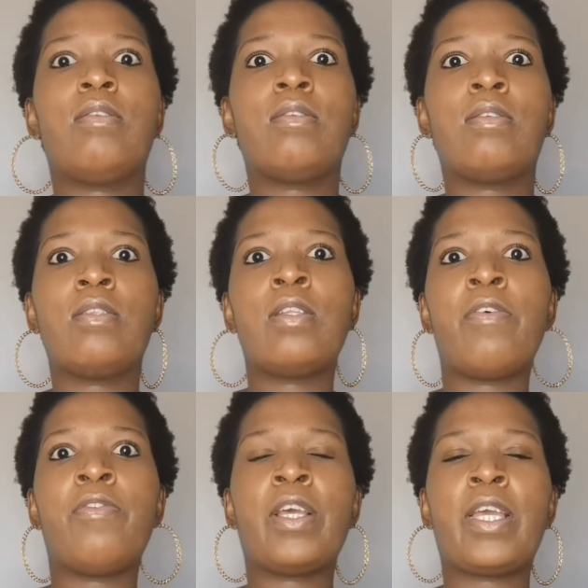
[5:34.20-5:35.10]

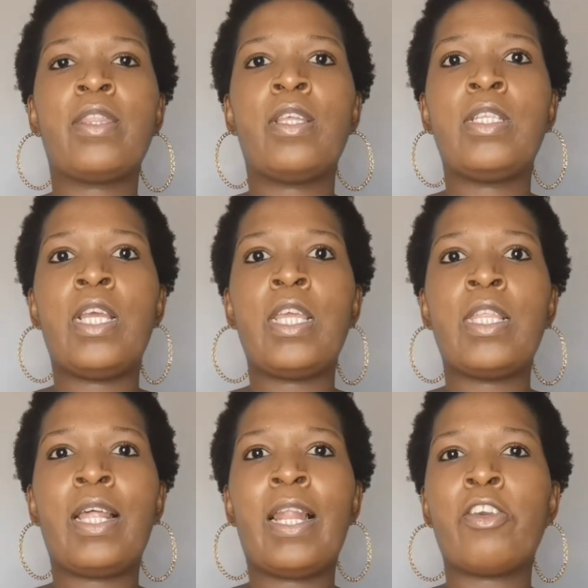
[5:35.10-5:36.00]
stuff like at the deli,
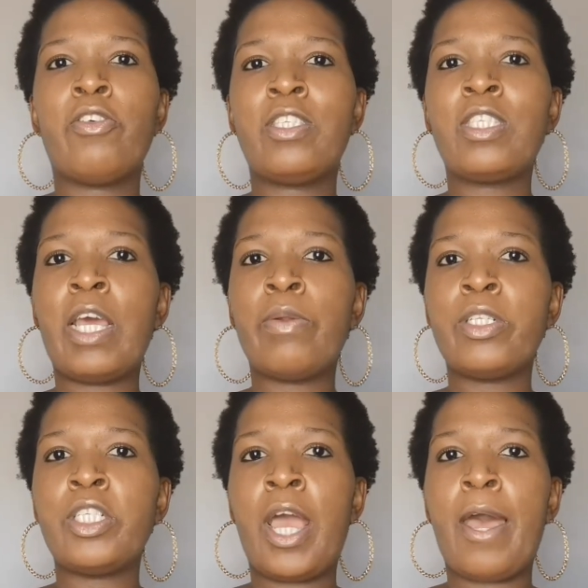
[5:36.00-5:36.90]
that like your
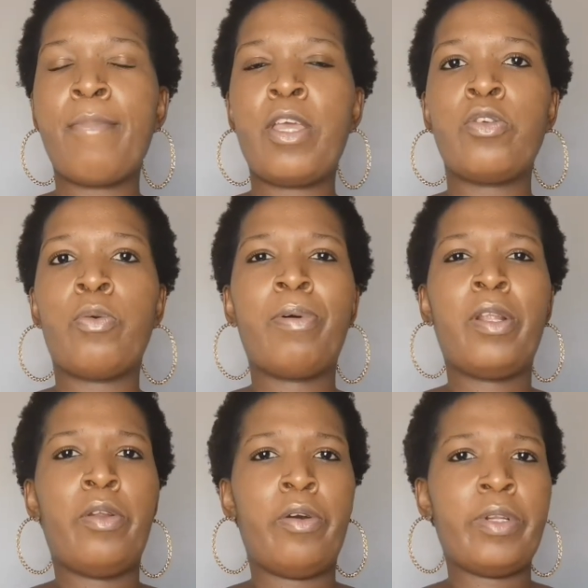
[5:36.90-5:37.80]
sandwich ham and your
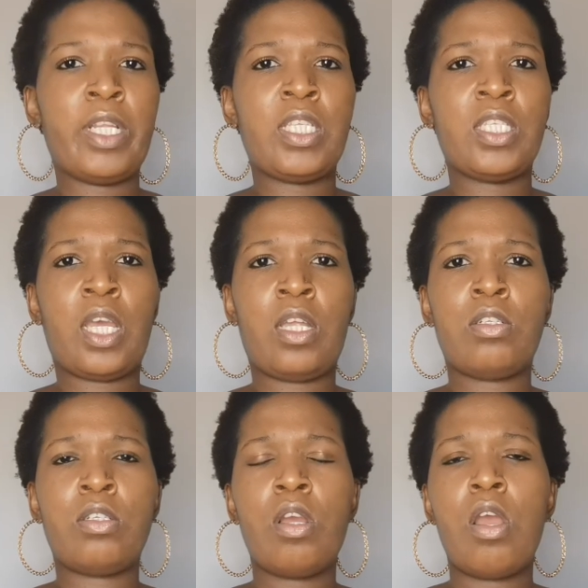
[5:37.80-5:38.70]
polonis
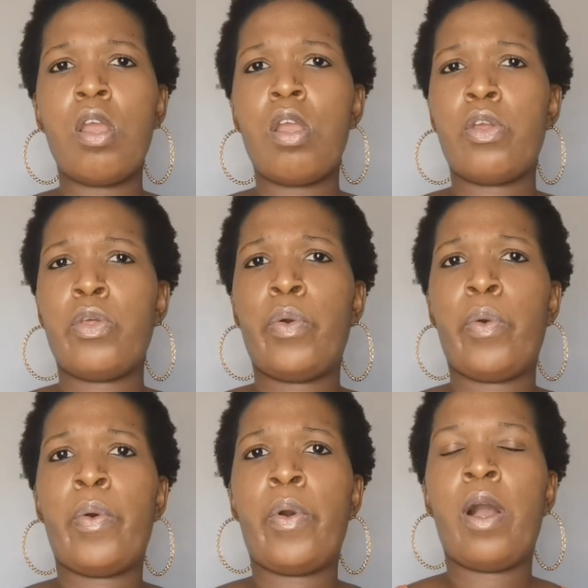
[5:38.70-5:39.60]
and
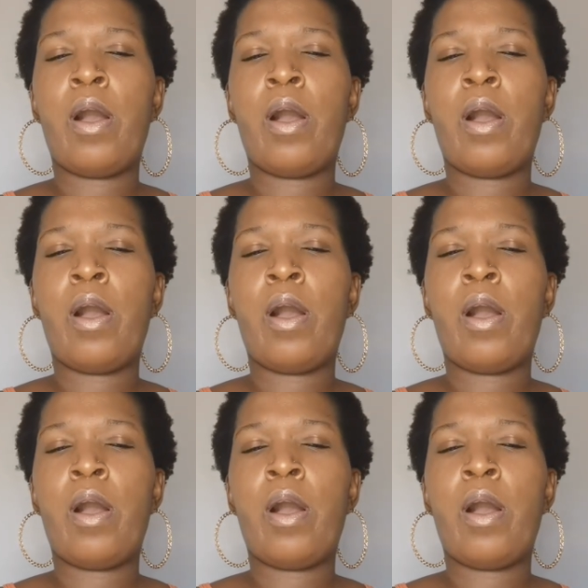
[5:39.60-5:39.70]
your